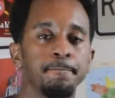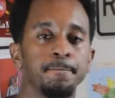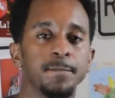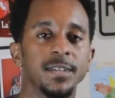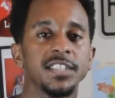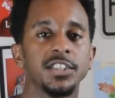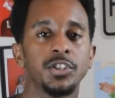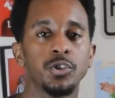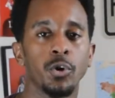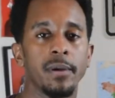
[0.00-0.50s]

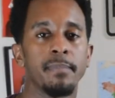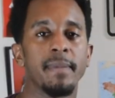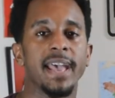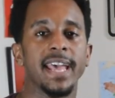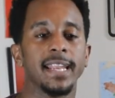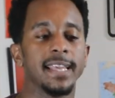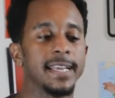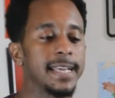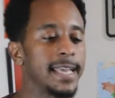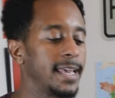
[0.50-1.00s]
this is Jordan
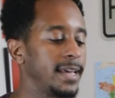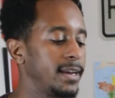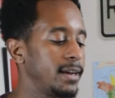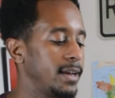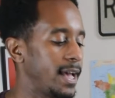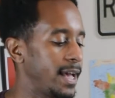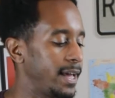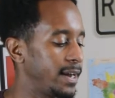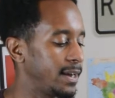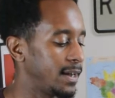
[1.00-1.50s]
Manley again,
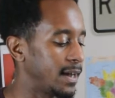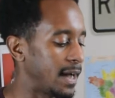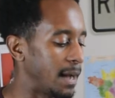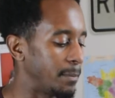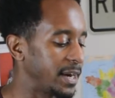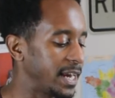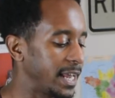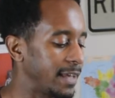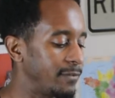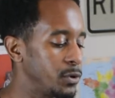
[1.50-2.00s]
and I'm
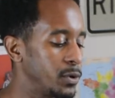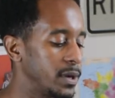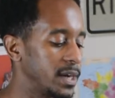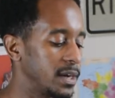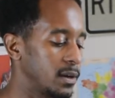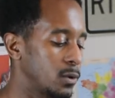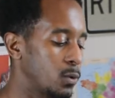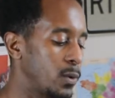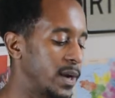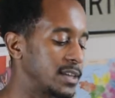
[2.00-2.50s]
going to give you
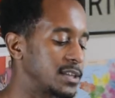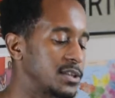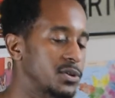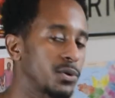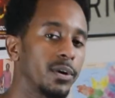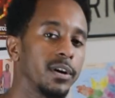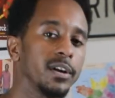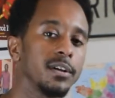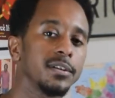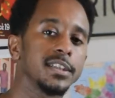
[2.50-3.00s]
a quick
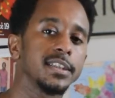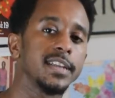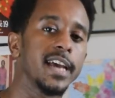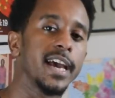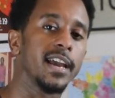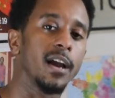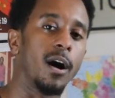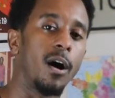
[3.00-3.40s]
tutorial today